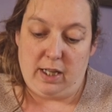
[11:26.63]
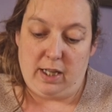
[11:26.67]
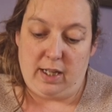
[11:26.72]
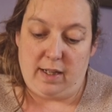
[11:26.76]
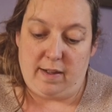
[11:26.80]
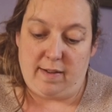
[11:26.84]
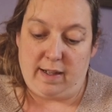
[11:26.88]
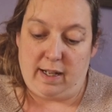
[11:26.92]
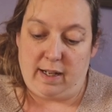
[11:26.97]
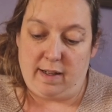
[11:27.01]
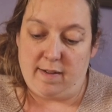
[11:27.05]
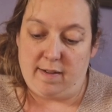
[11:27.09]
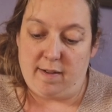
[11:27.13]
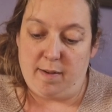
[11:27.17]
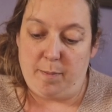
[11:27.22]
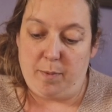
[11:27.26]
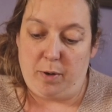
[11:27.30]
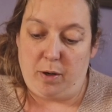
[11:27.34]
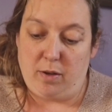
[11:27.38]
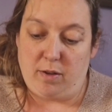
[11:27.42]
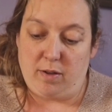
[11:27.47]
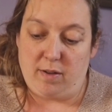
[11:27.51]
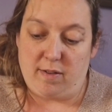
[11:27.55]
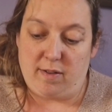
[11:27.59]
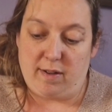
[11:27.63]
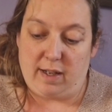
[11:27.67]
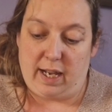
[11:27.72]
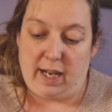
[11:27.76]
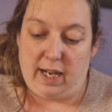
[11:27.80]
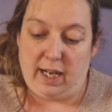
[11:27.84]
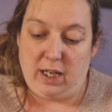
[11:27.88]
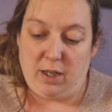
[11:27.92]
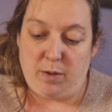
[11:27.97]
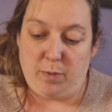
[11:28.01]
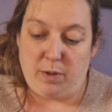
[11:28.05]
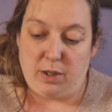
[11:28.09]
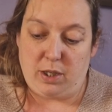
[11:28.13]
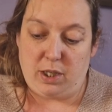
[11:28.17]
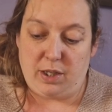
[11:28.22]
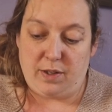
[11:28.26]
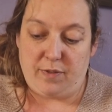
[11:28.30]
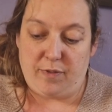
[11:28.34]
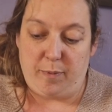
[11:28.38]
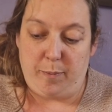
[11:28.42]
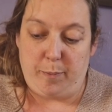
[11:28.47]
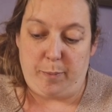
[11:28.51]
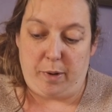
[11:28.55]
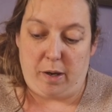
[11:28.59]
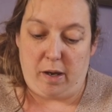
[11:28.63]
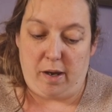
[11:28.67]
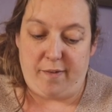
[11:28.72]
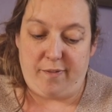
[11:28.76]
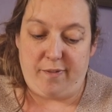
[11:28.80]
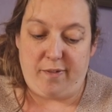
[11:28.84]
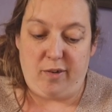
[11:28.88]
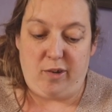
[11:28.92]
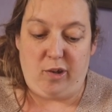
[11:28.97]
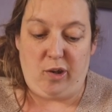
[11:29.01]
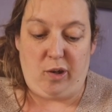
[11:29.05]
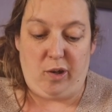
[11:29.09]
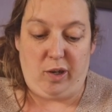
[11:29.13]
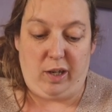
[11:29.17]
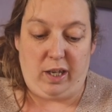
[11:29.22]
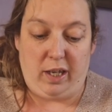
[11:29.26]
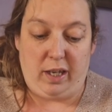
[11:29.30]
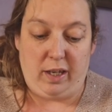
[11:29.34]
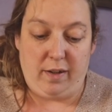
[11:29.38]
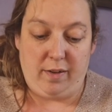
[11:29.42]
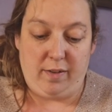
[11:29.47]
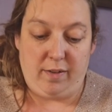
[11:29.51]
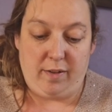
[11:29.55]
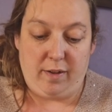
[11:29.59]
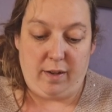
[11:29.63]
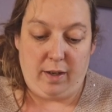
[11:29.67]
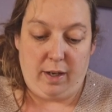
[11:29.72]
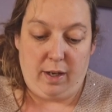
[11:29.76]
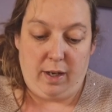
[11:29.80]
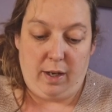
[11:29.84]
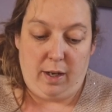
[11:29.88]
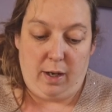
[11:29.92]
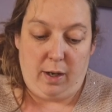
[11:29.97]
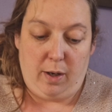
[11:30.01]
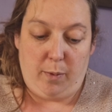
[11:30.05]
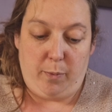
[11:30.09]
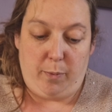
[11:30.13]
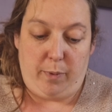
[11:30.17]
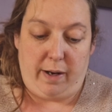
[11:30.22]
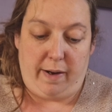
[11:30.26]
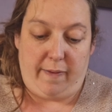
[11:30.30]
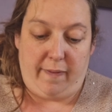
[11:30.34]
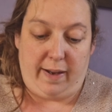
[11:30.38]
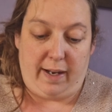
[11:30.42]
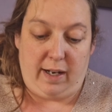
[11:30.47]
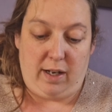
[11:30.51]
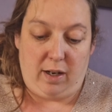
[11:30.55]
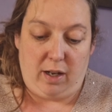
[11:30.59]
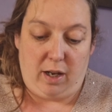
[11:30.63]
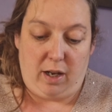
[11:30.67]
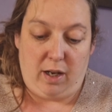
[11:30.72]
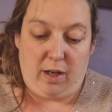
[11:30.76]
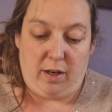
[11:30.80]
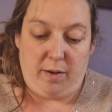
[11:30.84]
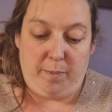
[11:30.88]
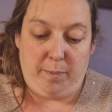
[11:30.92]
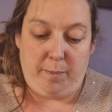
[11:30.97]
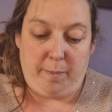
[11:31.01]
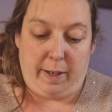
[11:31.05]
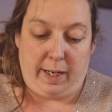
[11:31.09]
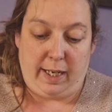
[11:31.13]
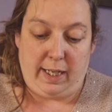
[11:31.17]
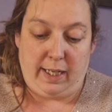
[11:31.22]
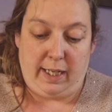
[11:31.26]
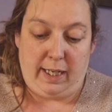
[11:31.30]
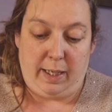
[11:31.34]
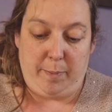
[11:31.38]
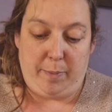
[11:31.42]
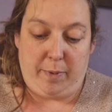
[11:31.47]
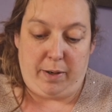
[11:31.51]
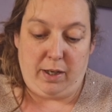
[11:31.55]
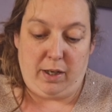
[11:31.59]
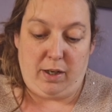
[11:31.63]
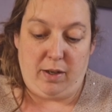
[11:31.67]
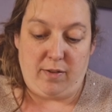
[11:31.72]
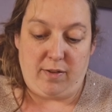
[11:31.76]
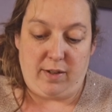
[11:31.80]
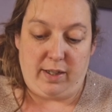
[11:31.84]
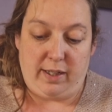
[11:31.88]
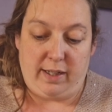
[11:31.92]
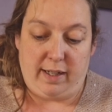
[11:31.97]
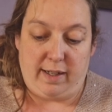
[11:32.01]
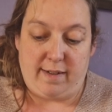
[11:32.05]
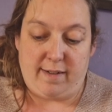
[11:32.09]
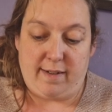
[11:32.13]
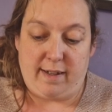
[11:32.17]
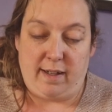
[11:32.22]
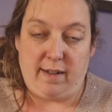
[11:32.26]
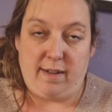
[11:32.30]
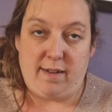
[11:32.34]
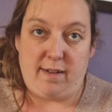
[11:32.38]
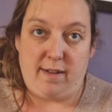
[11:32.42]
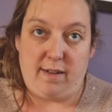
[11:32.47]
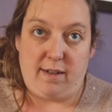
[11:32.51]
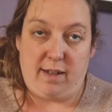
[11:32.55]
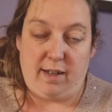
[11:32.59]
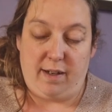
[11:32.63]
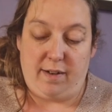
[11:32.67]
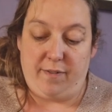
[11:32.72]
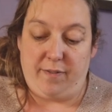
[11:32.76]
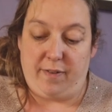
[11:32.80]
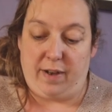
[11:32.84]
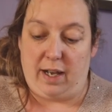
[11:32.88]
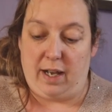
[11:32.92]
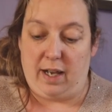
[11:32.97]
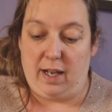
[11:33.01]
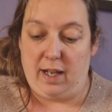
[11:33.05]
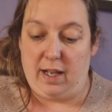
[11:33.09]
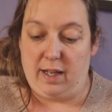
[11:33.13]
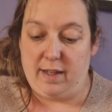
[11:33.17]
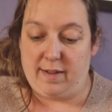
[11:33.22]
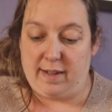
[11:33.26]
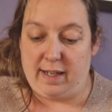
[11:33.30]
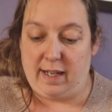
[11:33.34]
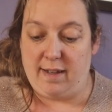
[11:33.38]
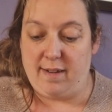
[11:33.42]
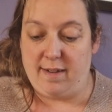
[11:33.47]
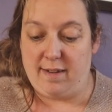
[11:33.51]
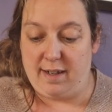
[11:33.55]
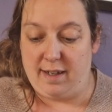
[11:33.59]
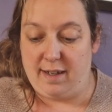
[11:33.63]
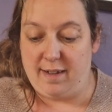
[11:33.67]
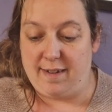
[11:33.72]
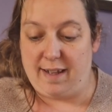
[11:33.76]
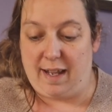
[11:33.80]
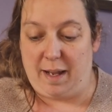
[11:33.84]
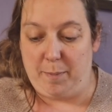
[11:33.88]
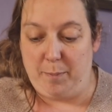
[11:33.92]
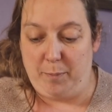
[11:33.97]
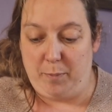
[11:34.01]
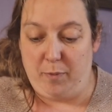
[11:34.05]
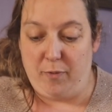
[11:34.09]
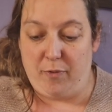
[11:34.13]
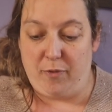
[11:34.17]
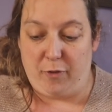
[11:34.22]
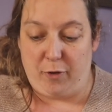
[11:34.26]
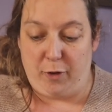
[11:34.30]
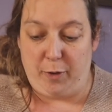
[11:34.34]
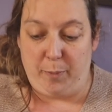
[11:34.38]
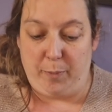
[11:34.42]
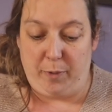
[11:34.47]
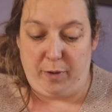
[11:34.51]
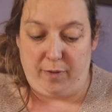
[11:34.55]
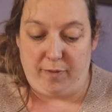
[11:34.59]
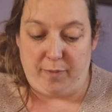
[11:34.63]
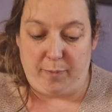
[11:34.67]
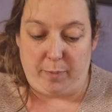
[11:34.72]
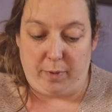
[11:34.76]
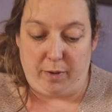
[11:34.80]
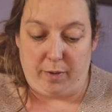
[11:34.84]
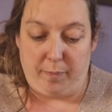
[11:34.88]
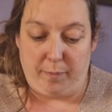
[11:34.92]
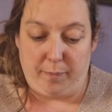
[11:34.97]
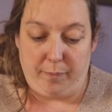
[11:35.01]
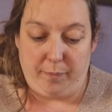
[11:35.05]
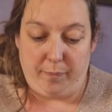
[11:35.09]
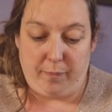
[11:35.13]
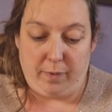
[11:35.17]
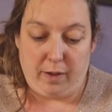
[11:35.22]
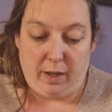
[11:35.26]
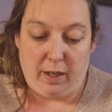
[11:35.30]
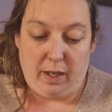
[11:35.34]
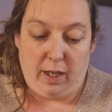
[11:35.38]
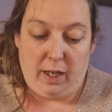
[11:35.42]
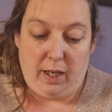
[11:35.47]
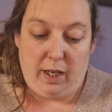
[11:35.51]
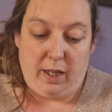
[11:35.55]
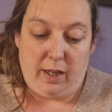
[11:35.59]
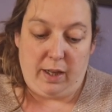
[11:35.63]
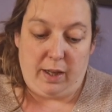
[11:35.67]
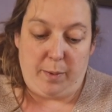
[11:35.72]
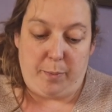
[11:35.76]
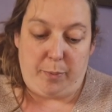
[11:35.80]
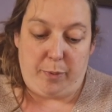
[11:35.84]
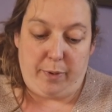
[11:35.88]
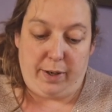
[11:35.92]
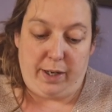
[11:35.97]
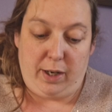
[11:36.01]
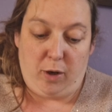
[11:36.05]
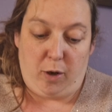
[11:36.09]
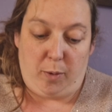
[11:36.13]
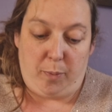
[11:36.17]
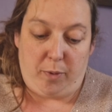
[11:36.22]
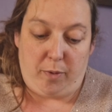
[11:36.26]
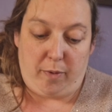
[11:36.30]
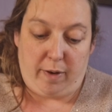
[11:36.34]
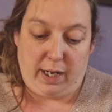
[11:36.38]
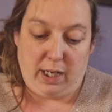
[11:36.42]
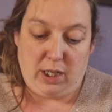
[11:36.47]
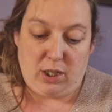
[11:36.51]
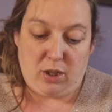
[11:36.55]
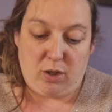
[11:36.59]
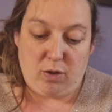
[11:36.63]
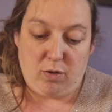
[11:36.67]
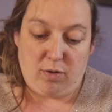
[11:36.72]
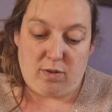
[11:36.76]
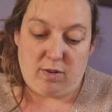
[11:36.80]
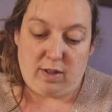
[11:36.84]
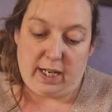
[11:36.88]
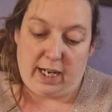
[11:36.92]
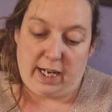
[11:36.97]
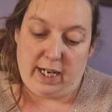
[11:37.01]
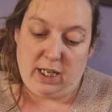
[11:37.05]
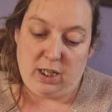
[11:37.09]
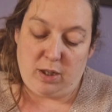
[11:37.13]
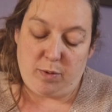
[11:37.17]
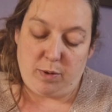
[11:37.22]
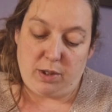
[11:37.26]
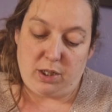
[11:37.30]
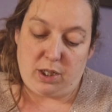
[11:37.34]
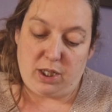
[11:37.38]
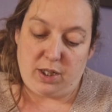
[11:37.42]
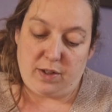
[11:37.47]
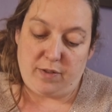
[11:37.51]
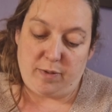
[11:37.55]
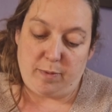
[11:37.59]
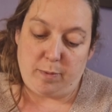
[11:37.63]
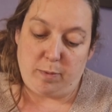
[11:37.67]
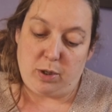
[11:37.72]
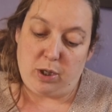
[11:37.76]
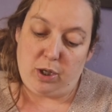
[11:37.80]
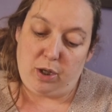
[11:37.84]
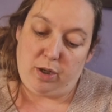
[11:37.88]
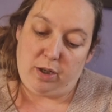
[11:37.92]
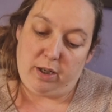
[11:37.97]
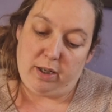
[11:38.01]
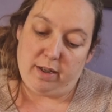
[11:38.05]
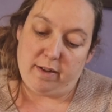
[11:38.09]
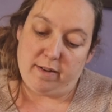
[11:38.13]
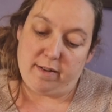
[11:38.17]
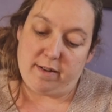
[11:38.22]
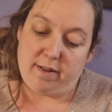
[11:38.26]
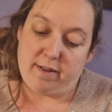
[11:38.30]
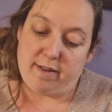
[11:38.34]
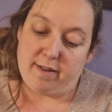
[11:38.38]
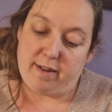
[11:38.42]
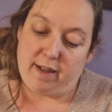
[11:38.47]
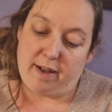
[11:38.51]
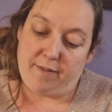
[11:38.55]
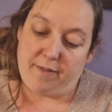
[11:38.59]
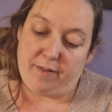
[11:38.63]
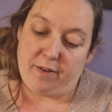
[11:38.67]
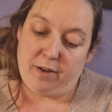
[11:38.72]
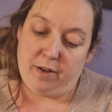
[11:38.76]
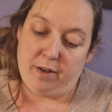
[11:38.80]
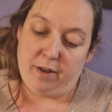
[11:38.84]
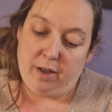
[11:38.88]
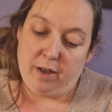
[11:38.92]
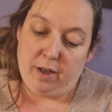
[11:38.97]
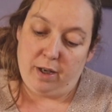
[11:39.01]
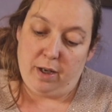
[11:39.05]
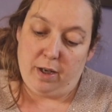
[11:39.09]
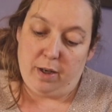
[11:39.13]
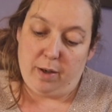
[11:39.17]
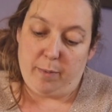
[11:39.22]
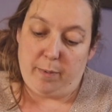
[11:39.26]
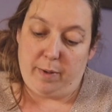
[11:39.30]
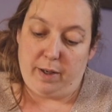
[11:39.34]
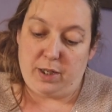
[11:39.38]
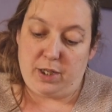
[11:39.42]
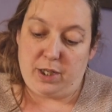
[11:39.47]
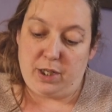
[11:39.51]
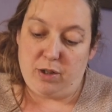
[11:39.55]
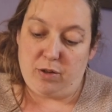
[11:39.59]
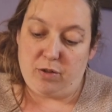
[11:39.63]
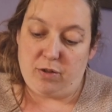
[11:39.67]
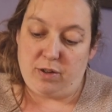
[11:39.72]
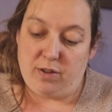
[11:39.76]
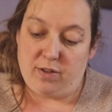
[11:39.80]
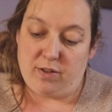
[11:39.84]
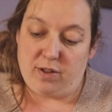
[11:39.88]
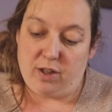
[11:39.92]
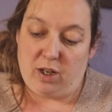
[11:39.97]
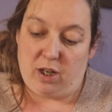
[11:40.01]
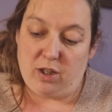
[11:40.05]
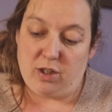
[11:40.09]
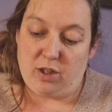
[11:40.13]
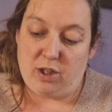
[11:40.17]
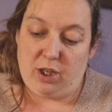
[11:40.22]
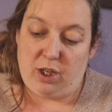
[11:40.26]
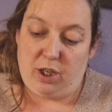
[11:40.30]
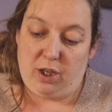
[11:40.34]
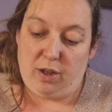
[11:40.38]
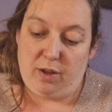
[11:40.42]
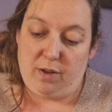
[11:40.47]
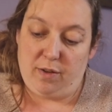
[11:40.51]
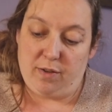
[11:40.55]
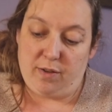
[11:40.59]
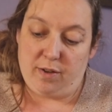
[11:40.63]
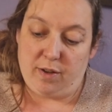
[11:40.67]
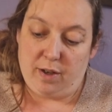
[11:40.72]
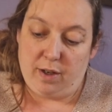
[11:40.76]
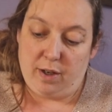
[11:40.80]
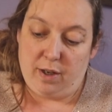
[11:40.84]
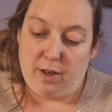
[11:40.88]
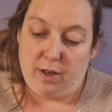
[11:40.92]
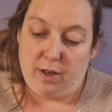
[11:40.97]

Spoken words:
The sensomotor stage, which is from birth to 2 years, where they learn mainly by using their senses and through movement. The pre-operational stage, which is from 2 years to 7, where children start to use